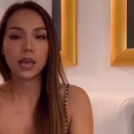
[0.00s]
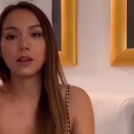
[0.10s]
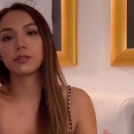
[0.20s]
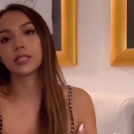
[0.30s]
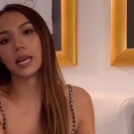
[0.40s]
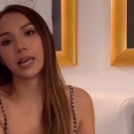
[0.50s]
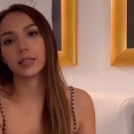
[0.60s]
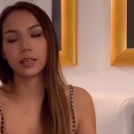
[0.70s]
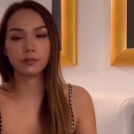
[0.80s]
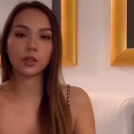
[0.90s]
Every
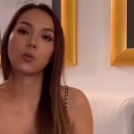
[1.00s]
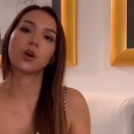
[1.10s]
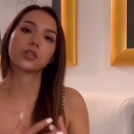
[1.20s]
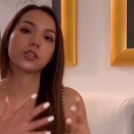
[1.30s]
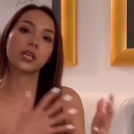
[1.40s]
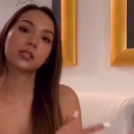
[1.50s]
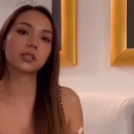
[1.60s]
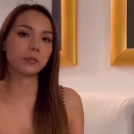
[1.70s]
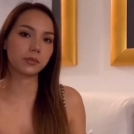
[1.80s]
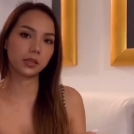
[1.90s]
day, if they want to eat
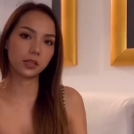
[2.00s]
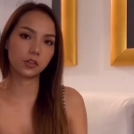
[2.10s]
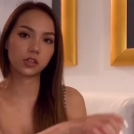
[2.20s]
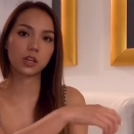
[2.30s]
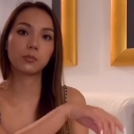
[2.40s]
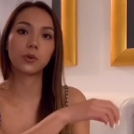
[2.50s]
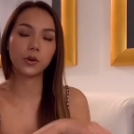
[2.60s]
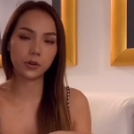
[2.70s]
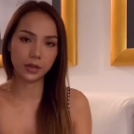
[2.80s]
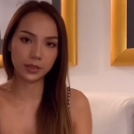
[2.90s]
something, they just keep
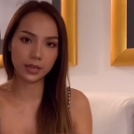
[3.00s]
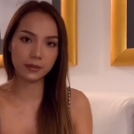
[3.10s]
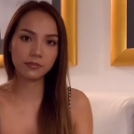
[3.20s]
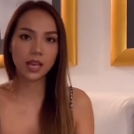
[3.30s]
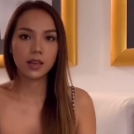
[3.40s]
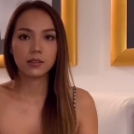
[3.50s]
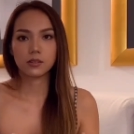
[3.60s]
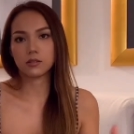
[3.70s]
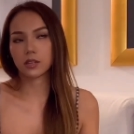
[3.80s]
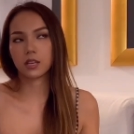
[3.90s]
boiling them,
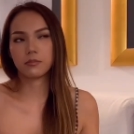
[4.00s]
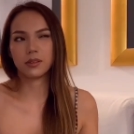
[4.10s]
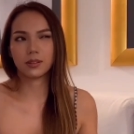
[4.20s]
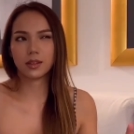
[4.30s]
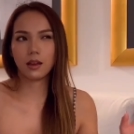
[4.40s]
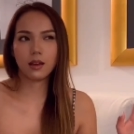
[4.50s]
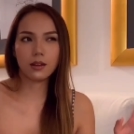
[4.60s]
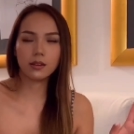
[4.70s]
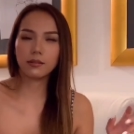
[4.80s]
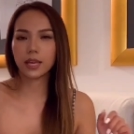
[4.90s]
just keep it
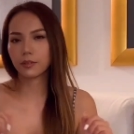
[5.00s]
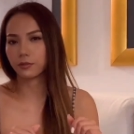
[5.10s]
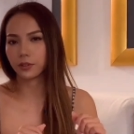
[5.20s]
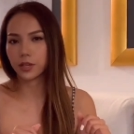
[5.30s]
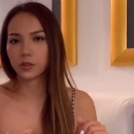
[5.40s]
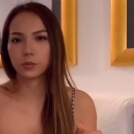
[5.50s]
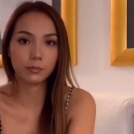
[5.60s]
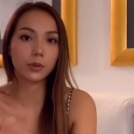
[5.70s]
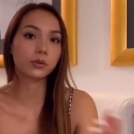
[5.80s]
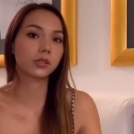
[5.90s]
kind of like fresh,
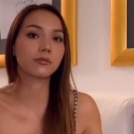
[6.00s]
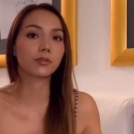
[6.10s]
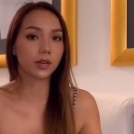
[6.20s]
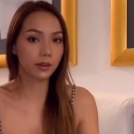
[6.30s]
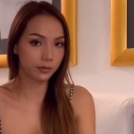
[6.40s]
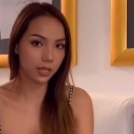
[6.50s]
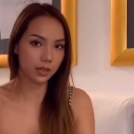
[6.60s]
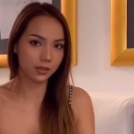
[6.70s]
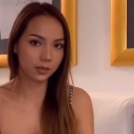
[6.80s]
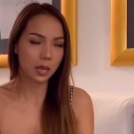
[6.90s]
but mostly for
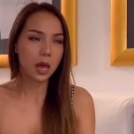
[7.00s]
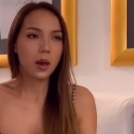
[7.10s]
convenience.